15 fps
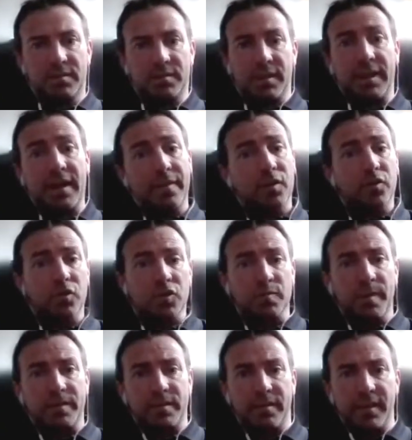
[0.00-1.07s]
to get the
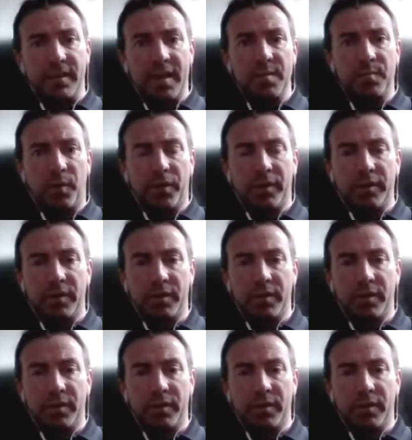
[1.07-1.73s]
customer to the end point.